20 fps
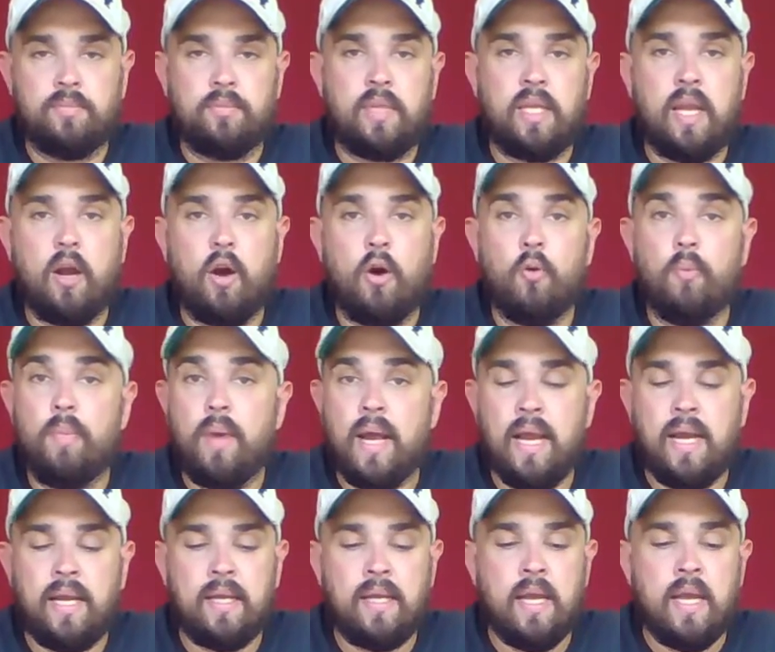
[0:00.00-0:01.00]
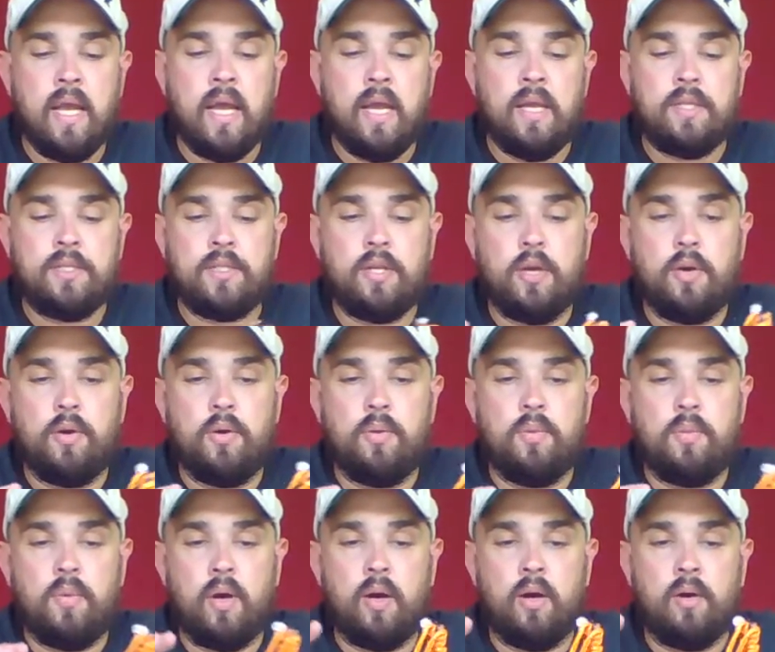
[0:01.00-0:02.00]
get home bag,
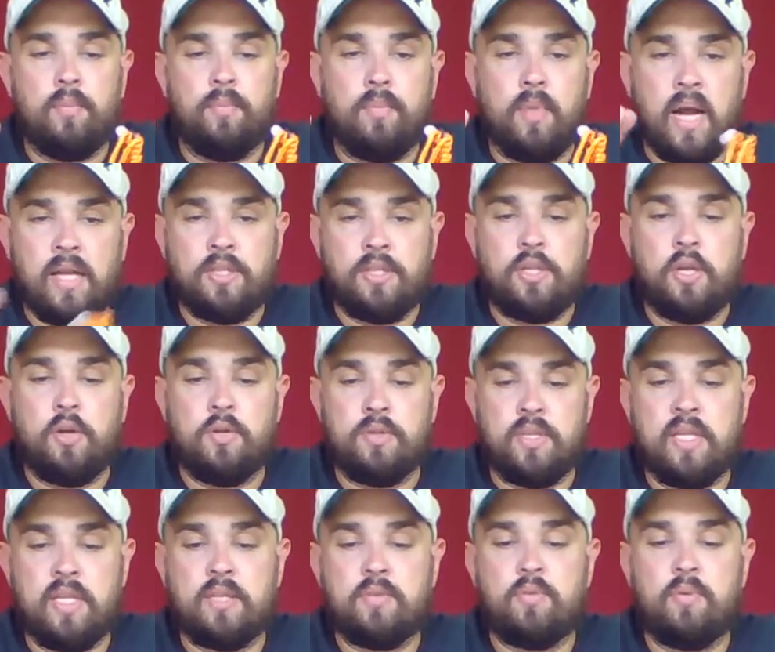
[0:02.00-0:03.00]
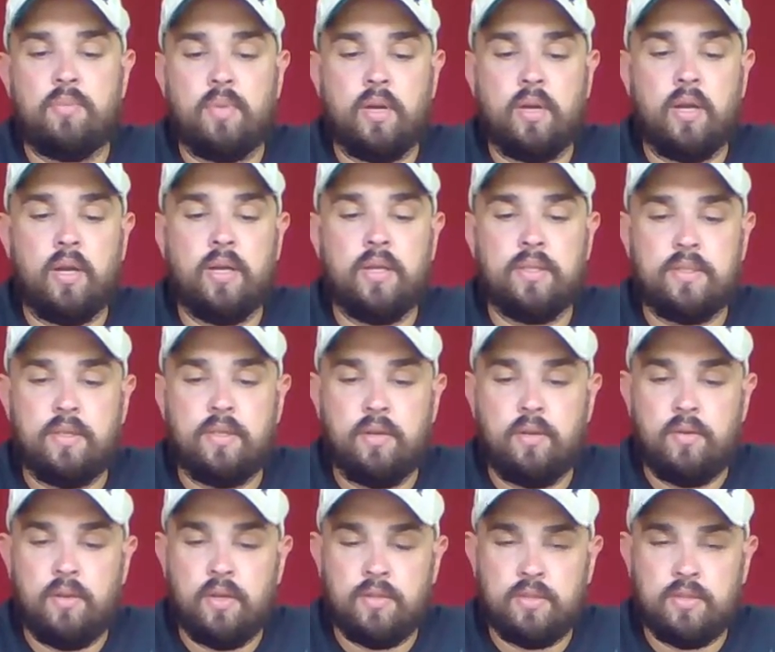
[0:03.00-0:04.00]
so I chose this one because
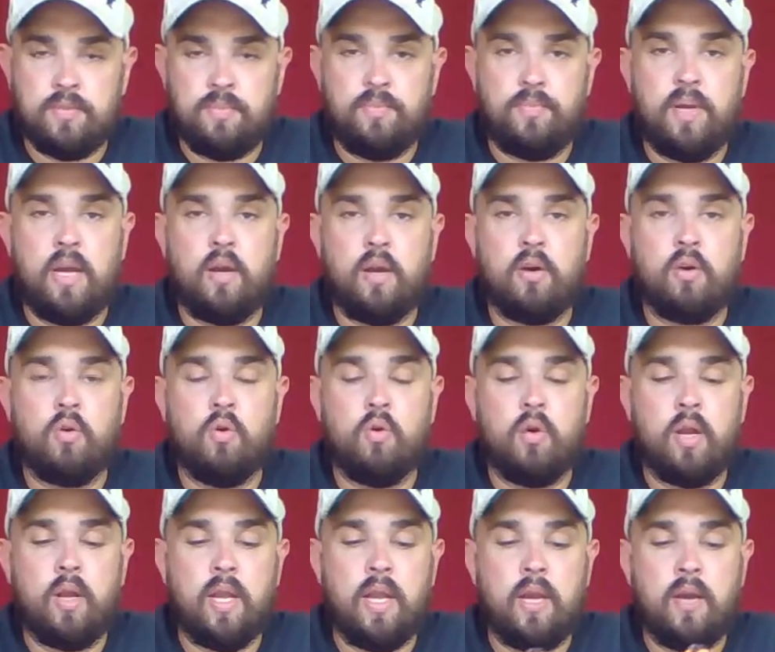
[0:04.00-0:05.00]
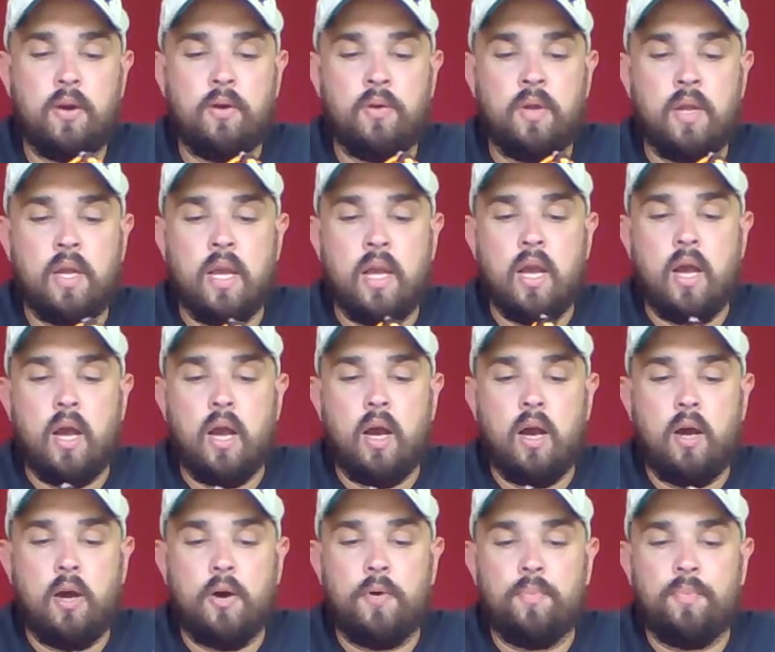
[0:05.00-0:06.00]
there's paracord here.
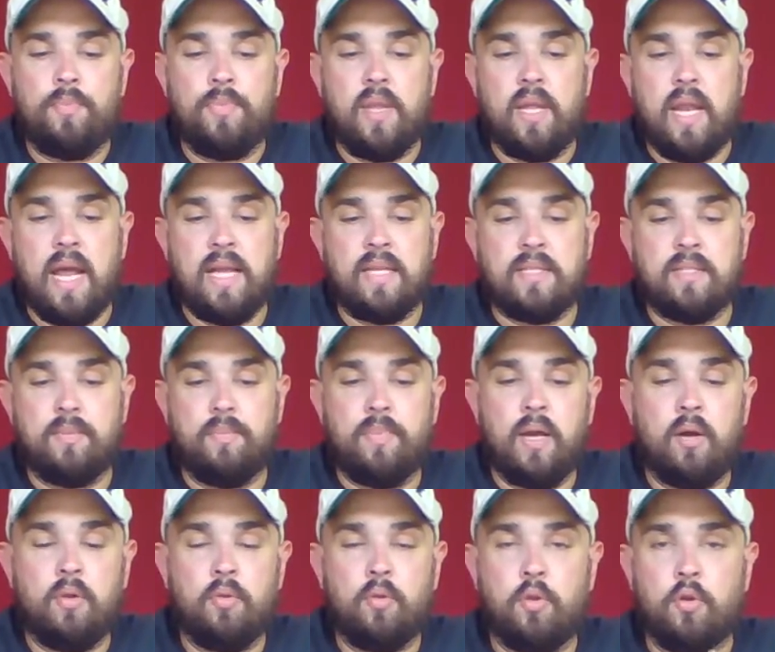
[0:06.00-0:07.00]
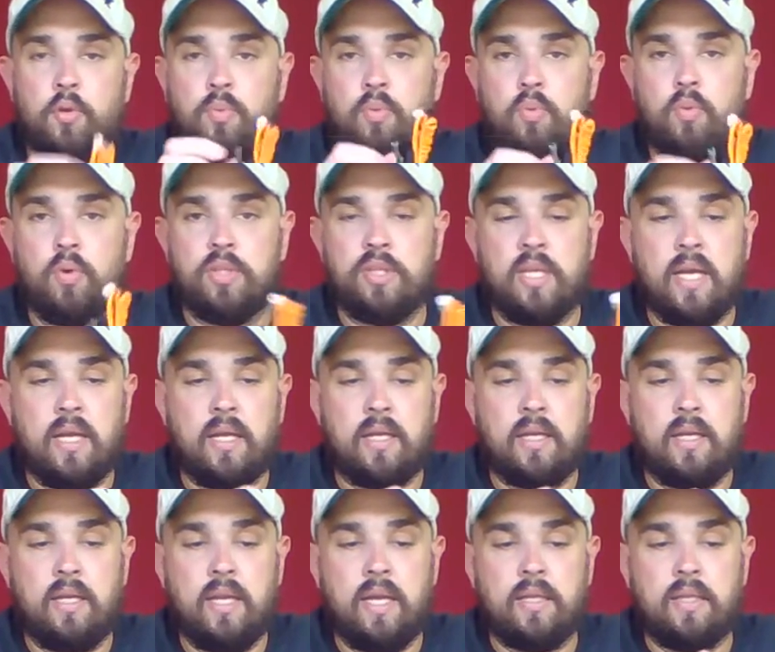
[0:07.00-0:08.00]
It has a belt loop which I
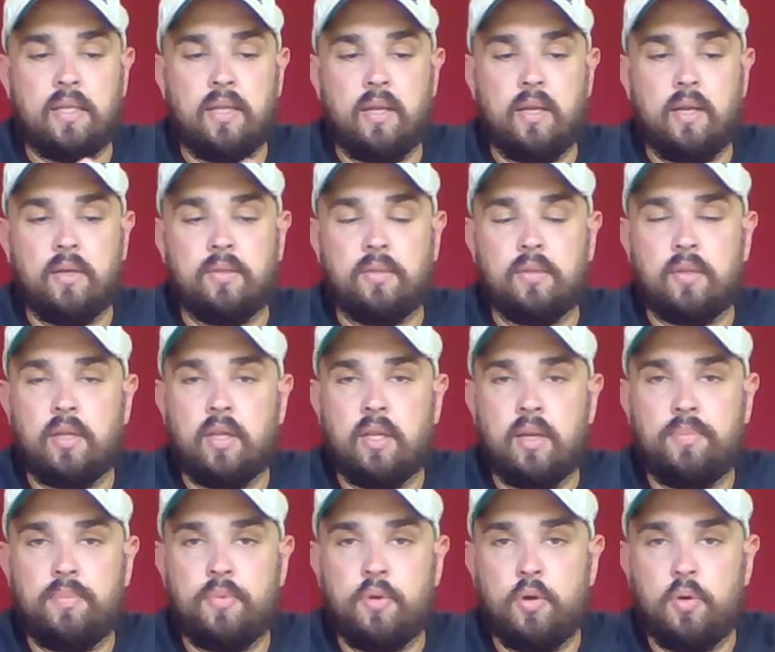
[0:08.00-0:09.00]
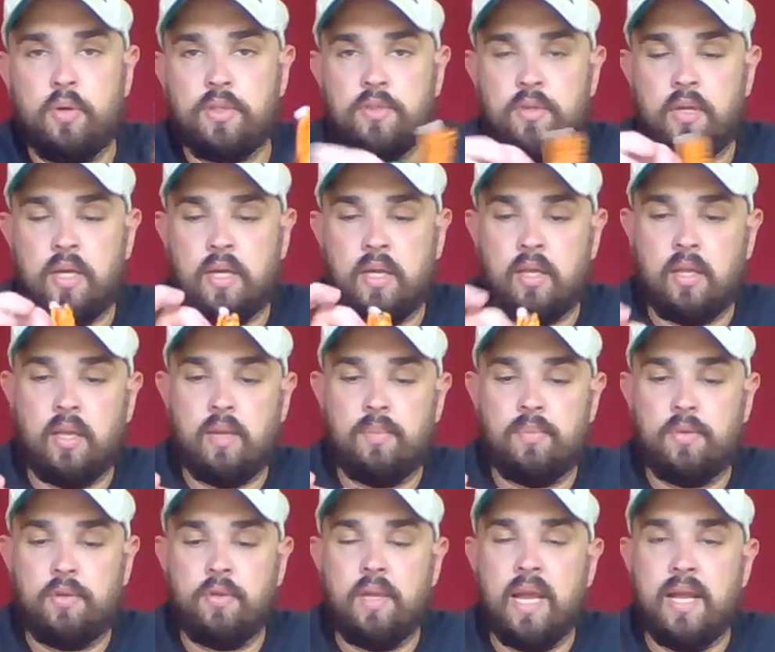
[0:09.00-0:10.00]
connected a clip to it so I can clip
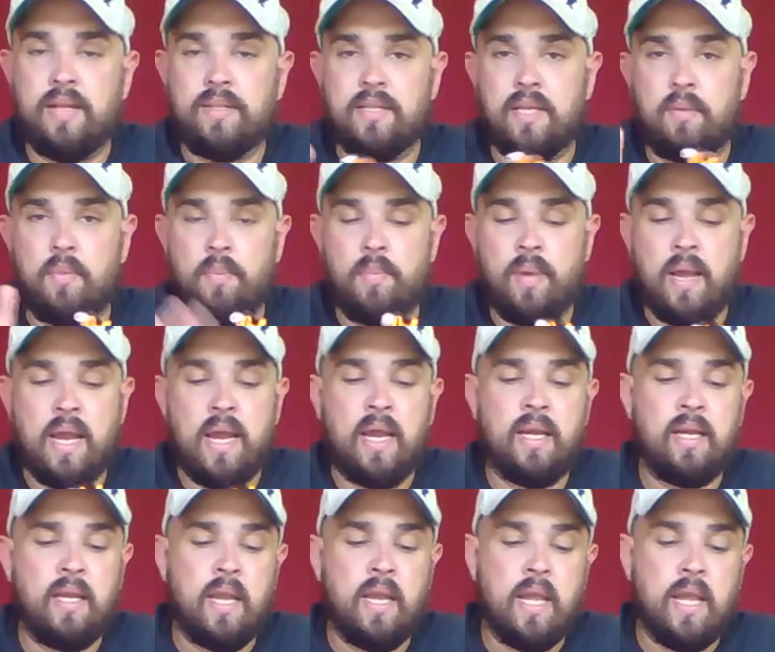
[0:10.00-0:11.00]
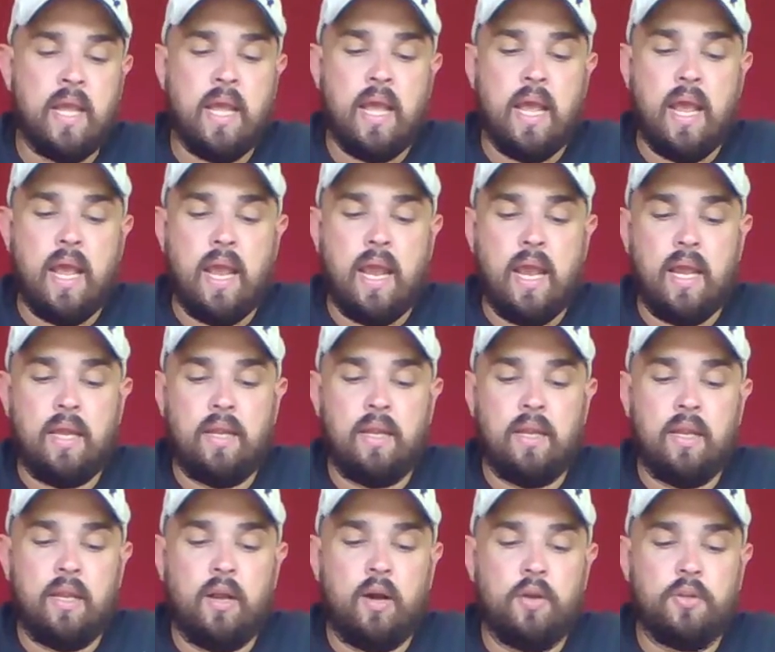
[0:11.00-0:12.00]
it to the outside of my bag, and
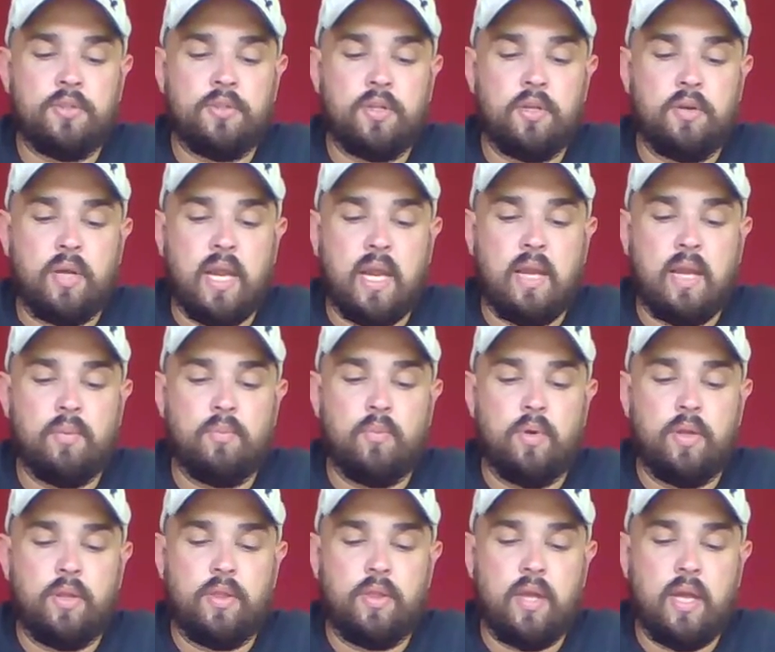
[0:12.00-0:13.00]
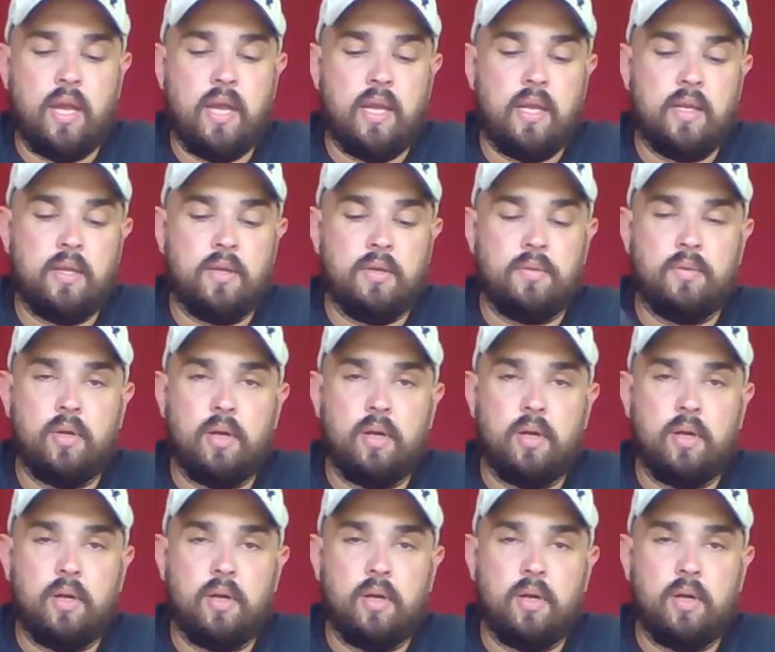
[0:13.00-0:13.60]
it also came with a